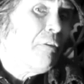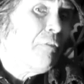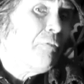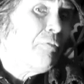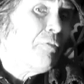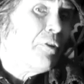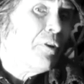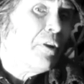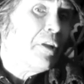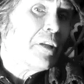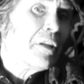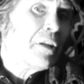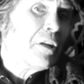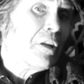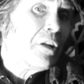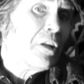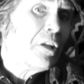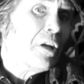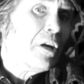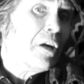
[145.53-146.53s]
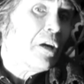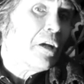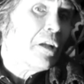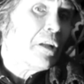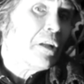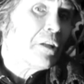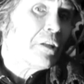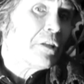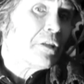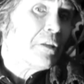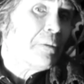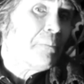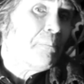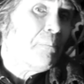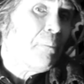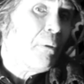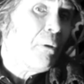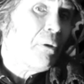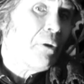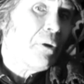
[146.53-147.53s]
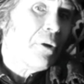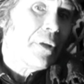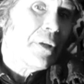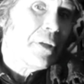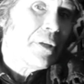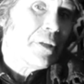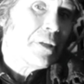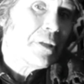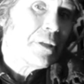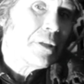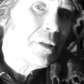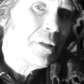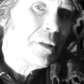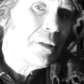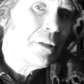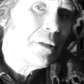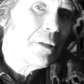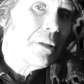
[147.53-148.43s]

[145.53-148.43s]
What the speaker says: for little girls and boys."